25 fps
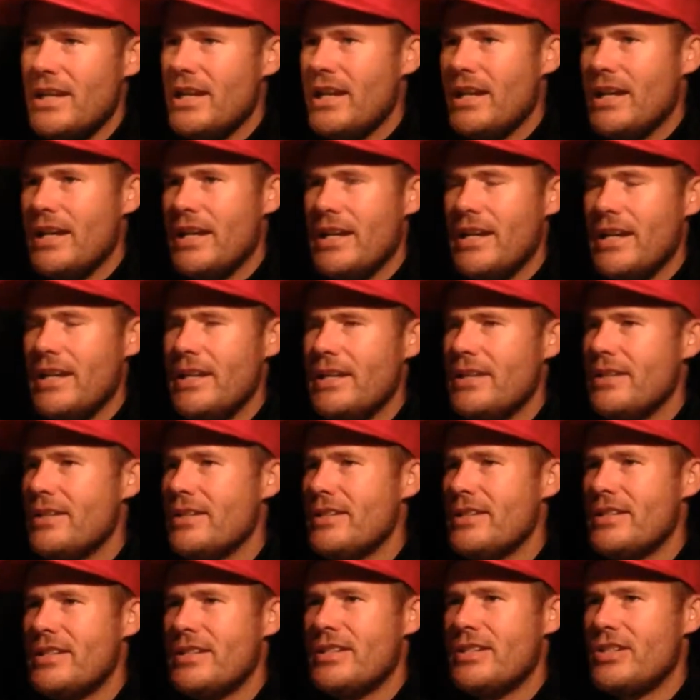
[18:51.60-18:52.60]

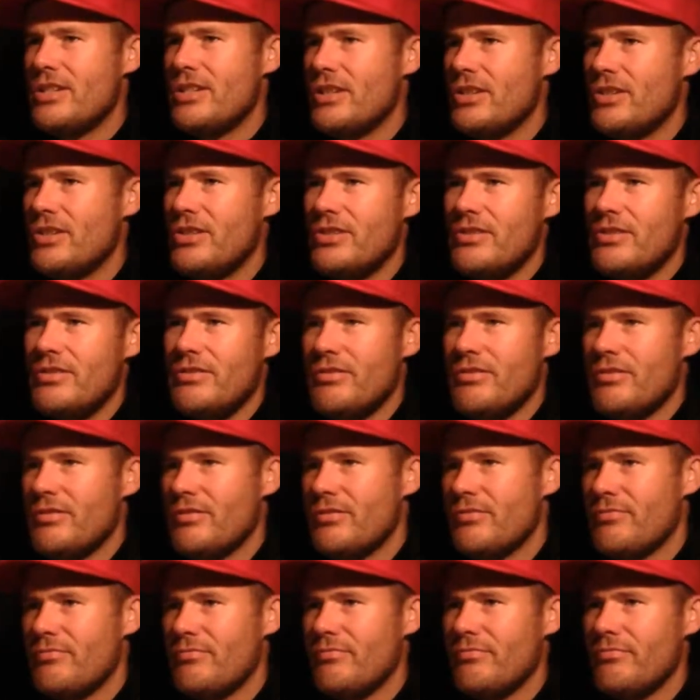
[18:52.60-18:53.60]
and just
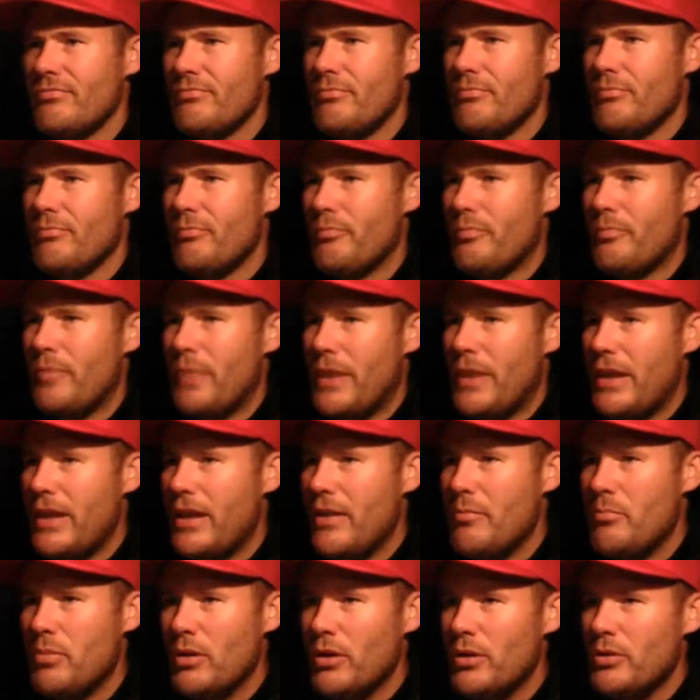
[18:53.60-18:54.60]

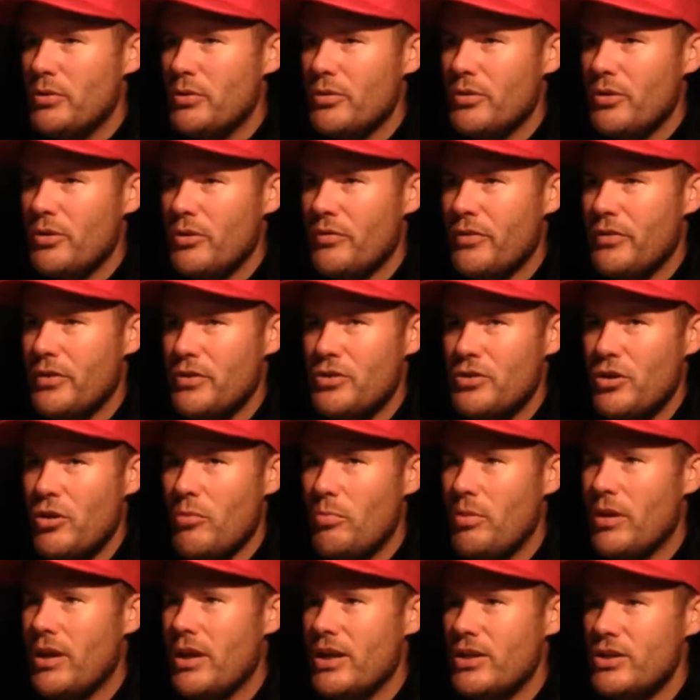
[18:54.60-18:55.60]
ballooned off the
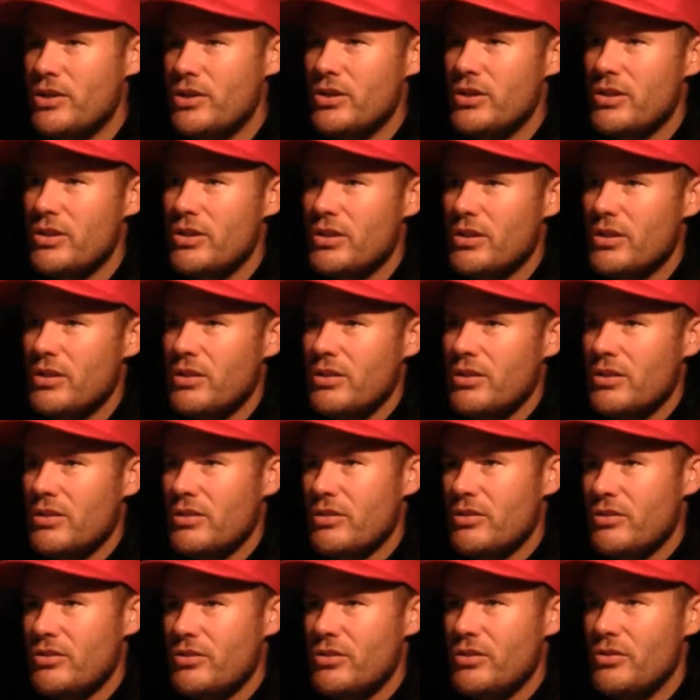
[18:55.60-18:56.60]
top edge
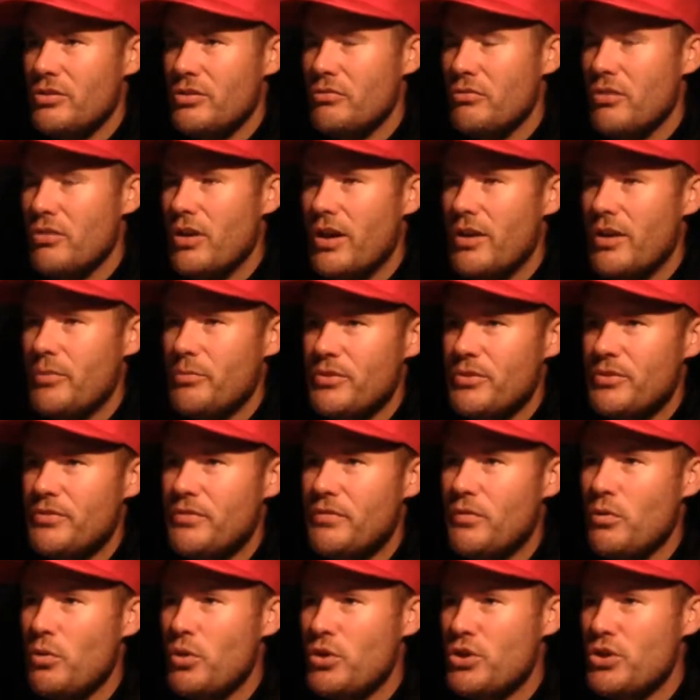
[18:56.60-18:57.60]
to the right. Was
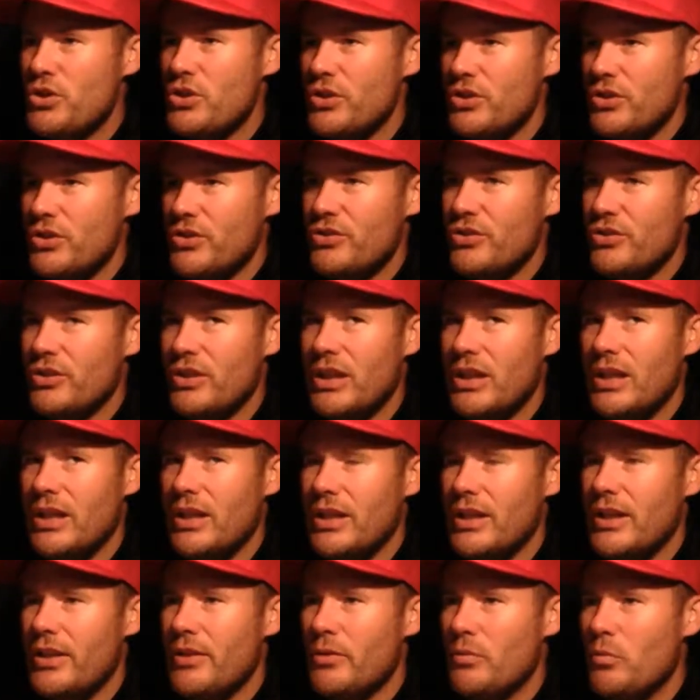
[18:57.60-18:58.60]
fortunate to
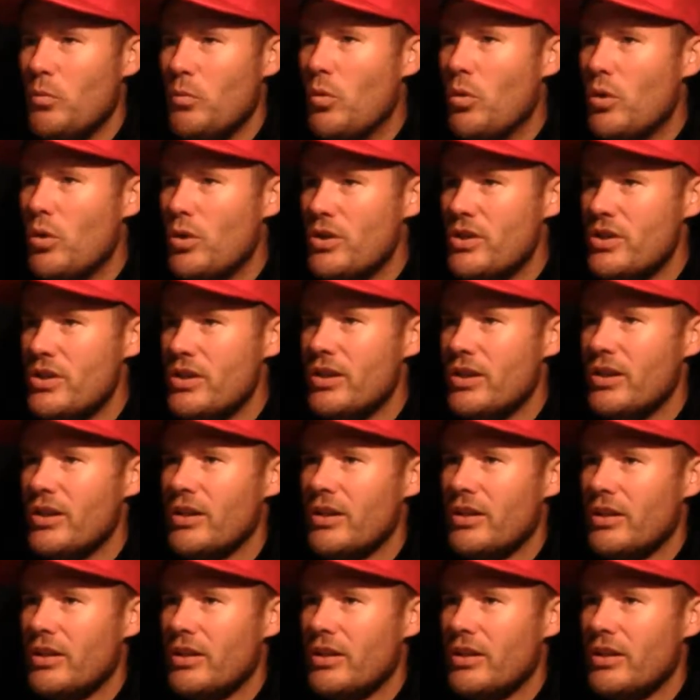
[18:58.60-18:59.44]
clear the water